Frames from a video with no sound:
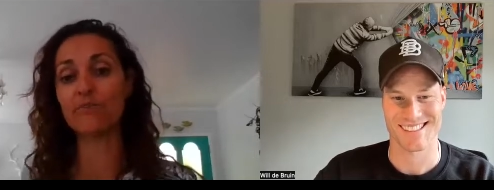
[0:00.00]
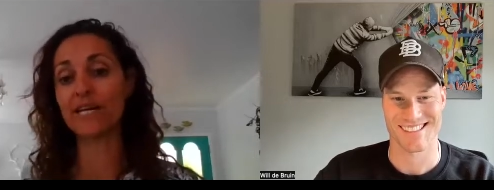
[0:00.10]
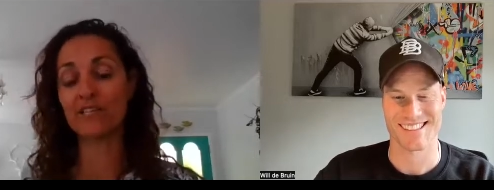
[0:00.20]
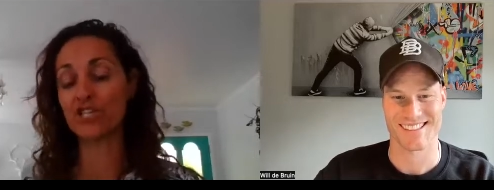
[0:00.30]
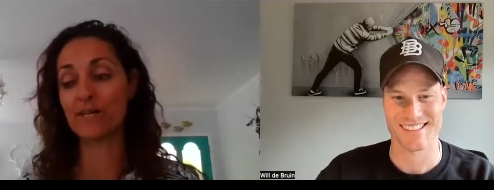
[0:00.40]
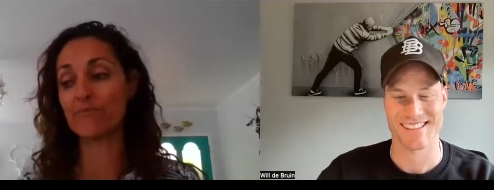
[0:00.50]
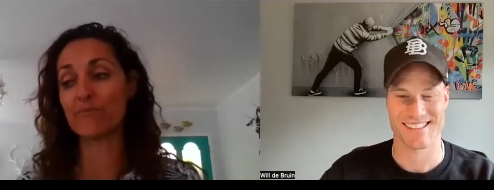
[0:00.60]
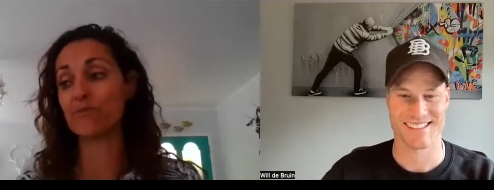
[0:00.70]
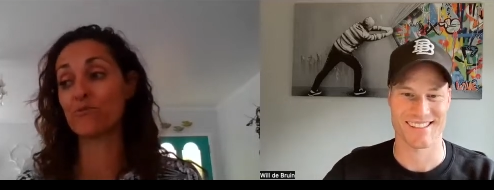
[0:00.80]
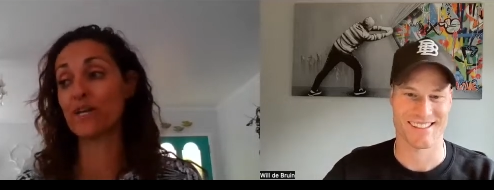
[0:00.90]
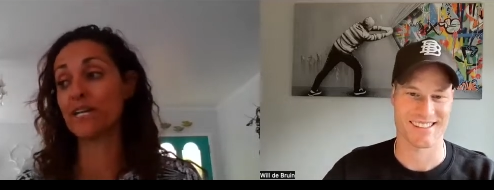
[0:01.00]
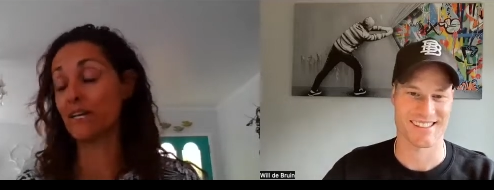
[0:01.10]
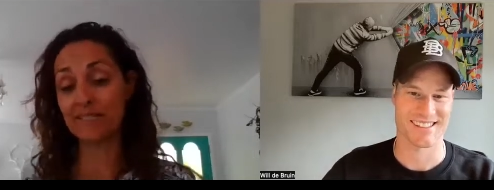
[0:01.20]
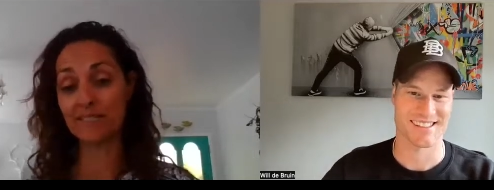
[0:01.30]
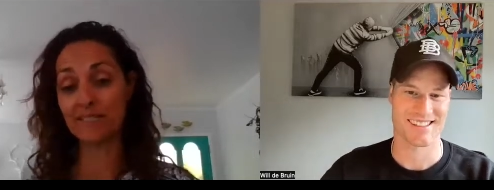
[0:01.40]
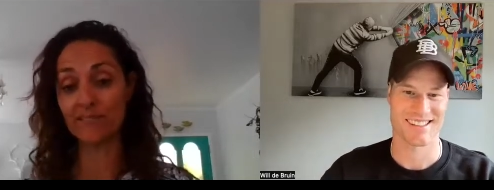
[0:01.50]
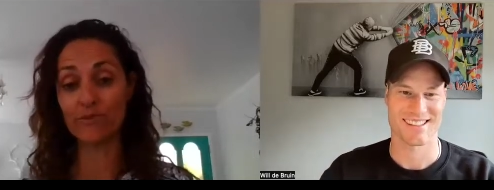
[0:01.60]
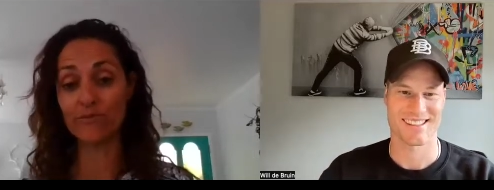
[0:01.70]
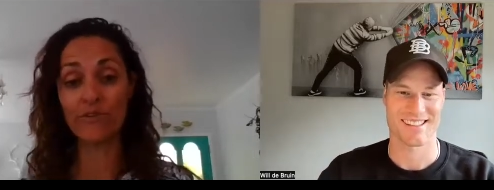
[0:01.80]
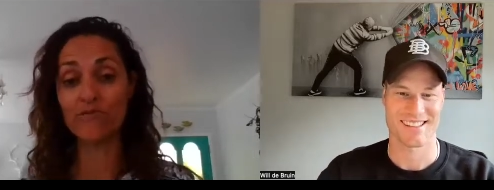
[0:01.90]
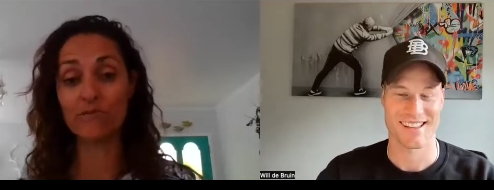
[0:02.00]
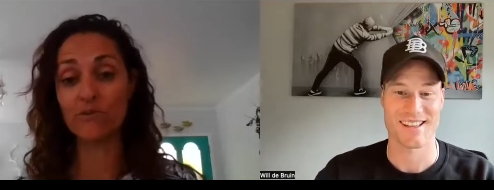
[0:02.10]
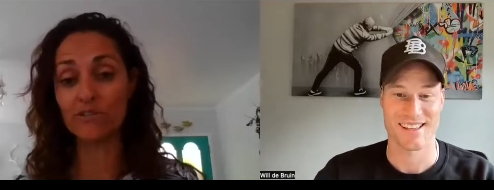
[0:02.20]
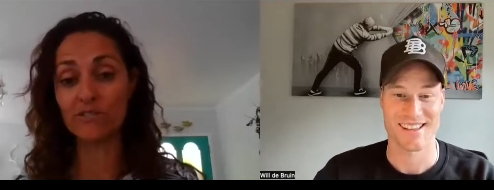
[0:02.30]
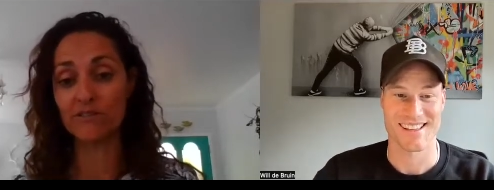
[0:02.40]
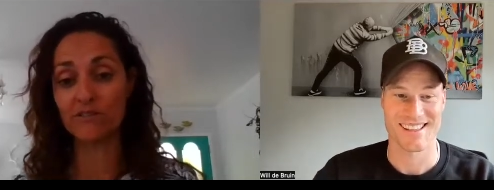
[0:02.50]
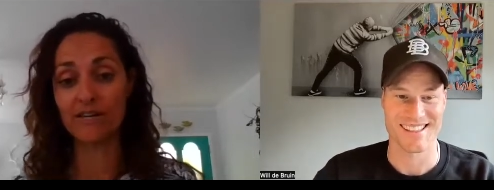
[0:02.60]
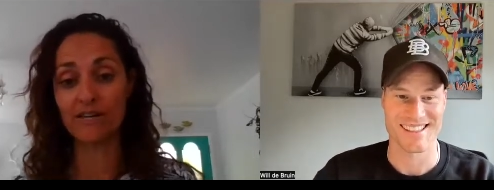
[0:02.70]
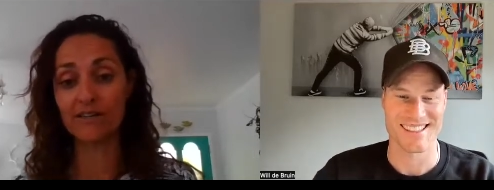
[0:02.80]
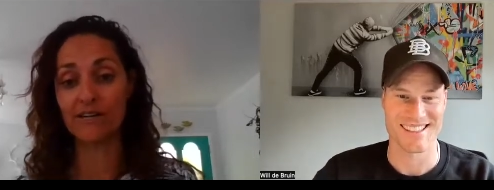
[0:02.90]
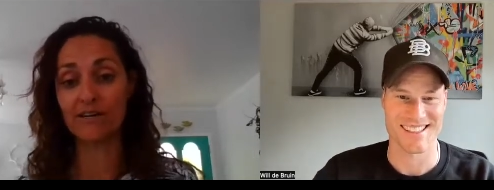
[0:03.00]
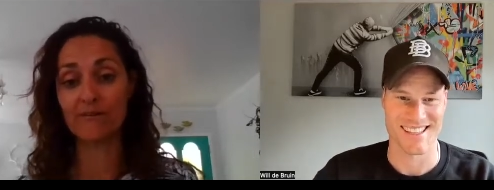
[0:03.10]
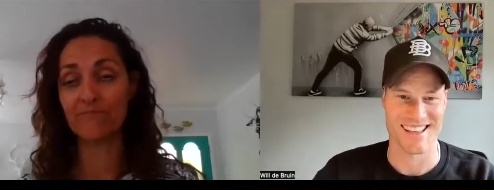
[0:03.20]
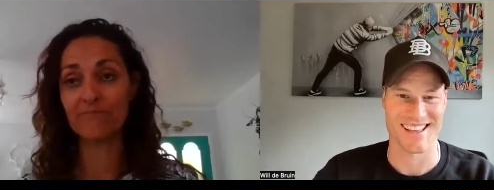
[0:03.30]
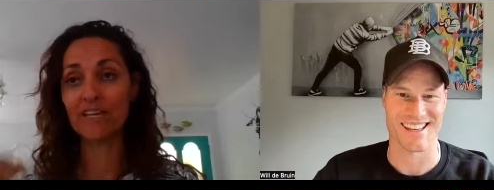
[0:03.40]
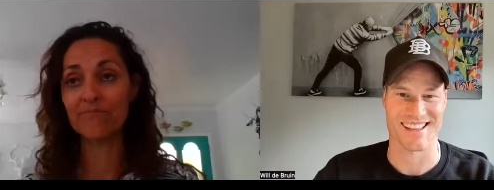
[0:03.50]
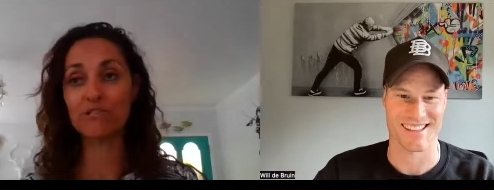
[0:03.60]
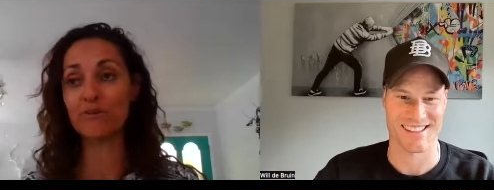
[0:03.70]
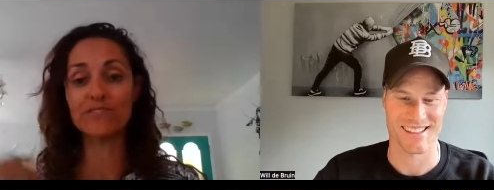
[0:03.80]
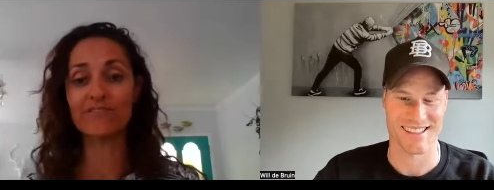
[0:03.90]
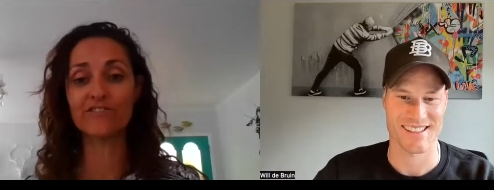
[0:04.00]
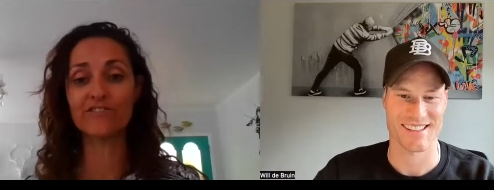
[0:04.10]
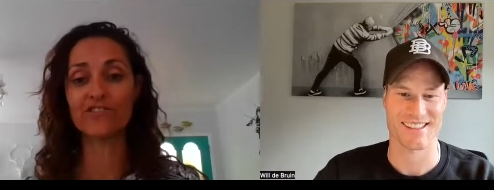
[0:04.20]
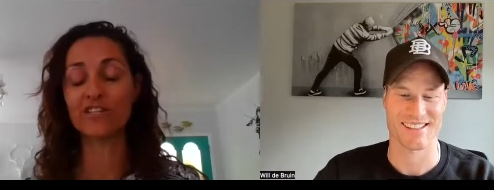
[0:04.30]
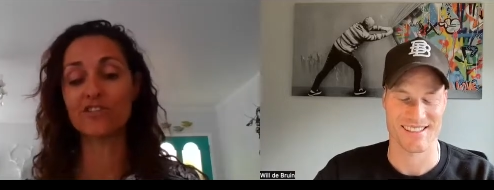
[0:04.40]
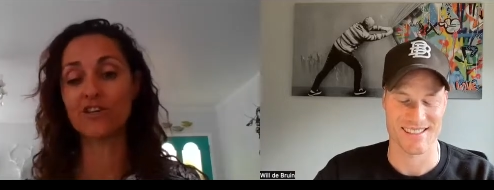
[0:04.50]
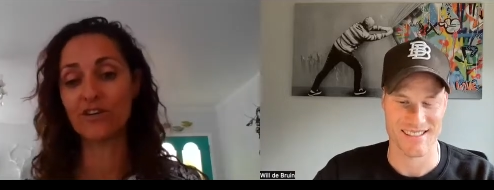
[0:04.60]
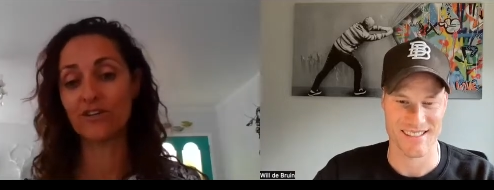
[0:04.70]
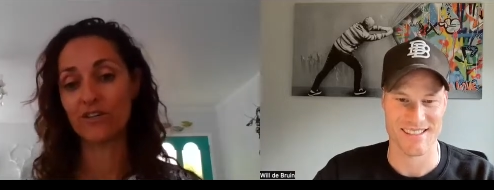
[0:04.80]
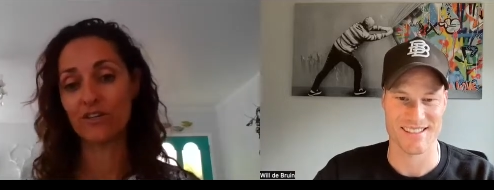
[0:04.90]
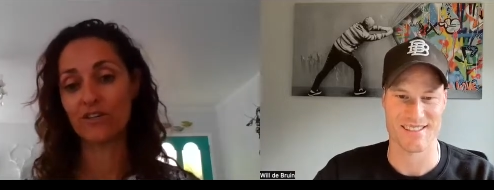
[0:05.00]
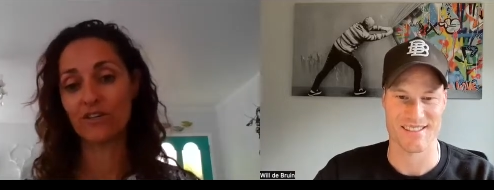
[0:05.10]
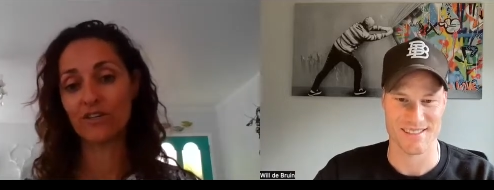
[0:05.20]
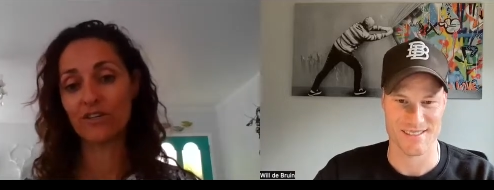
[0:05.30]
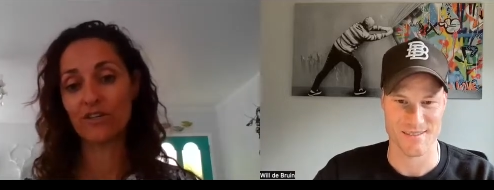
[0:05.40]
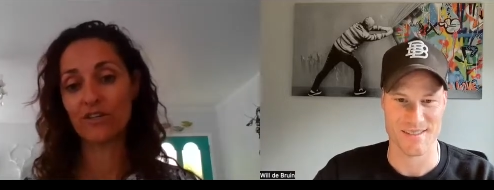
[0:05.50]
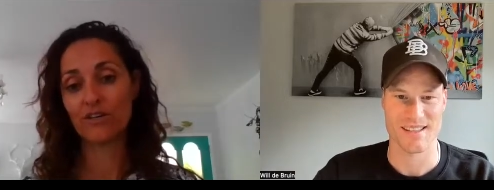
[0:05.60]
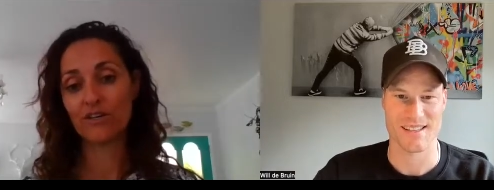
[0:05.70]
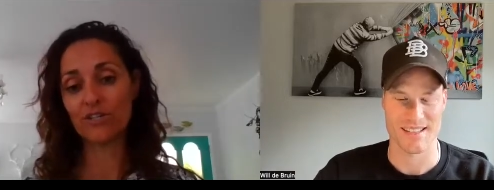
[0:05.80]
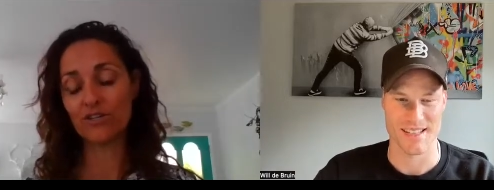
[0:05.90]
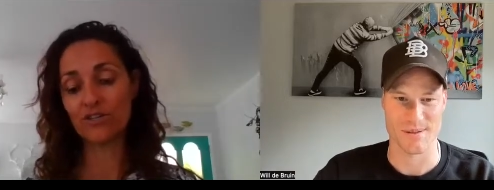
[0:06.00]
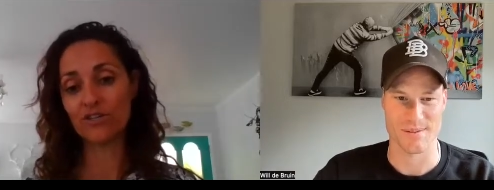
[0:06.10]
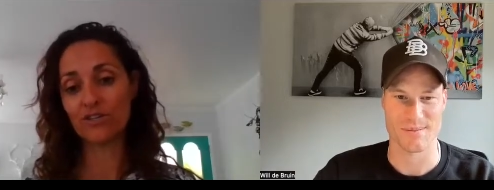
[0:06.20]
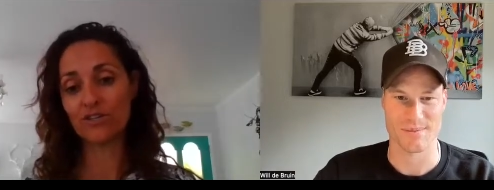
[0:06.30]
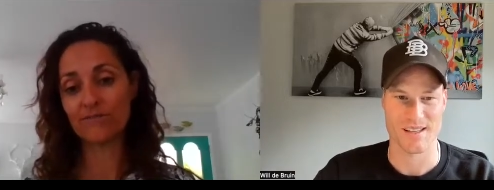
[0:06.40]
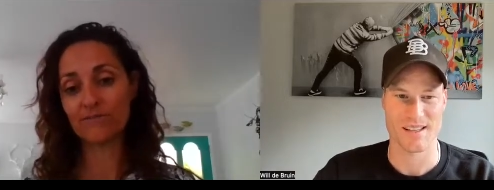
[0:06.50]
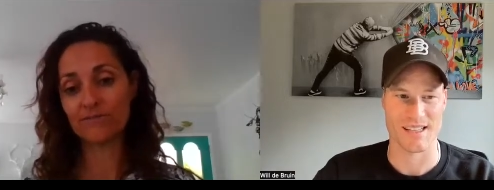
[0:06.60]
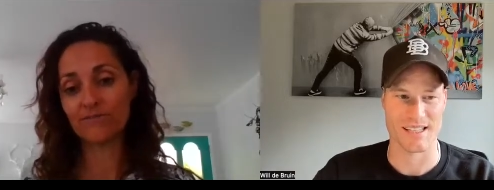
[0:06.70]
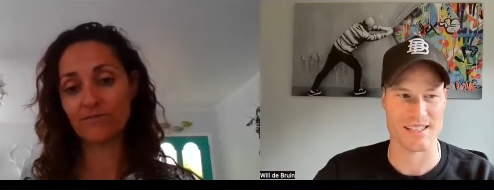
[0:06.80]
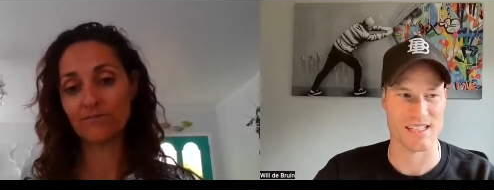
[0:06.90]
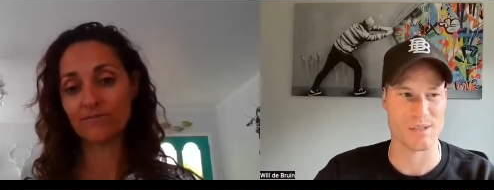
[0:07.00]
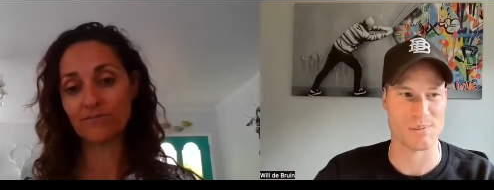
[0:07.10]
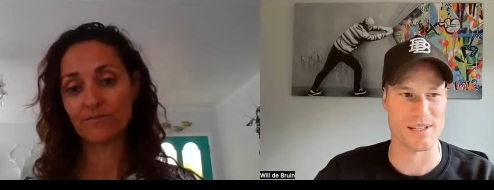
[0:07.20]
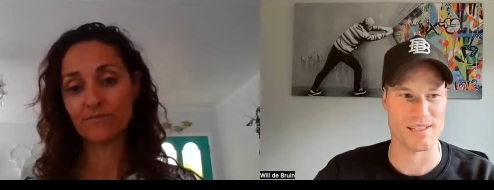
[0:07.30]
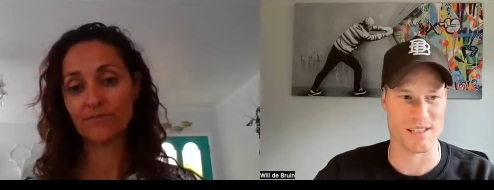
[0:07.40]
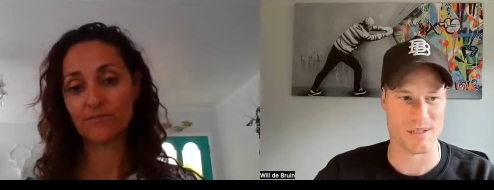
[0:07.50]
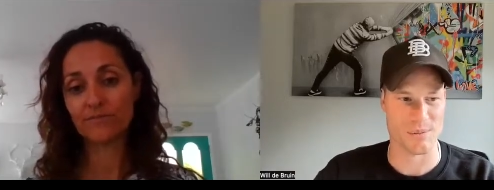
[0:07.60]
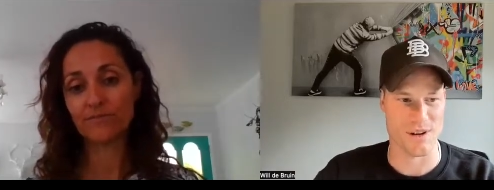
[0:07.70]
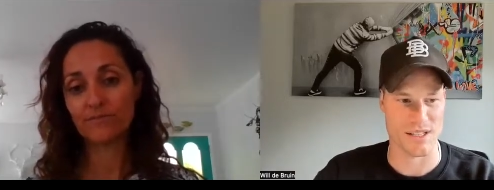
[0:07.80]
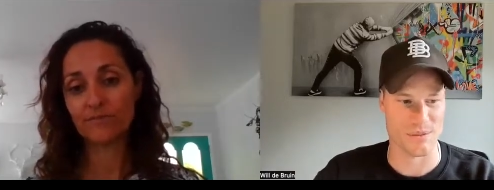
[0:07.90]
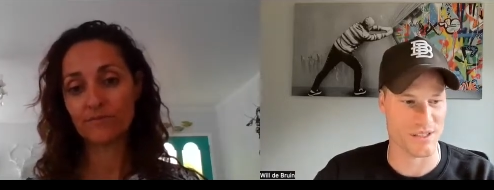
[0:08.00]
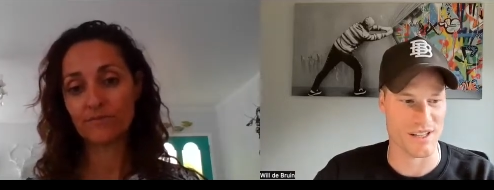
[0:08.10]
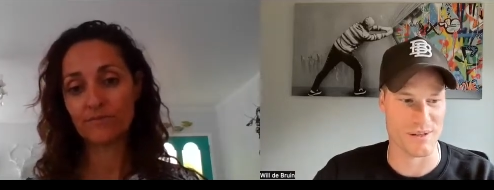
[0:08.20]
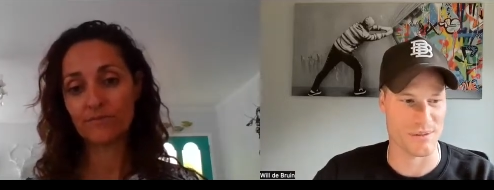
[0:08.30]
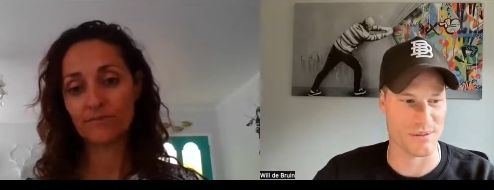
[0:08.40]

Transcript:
Speaker 1: but actually people are really nice and we're very responsive, uh, um, yeah. responsive to it. So it's
Speaker 2: good. Yeah. That's such a pleasant surprise. We, I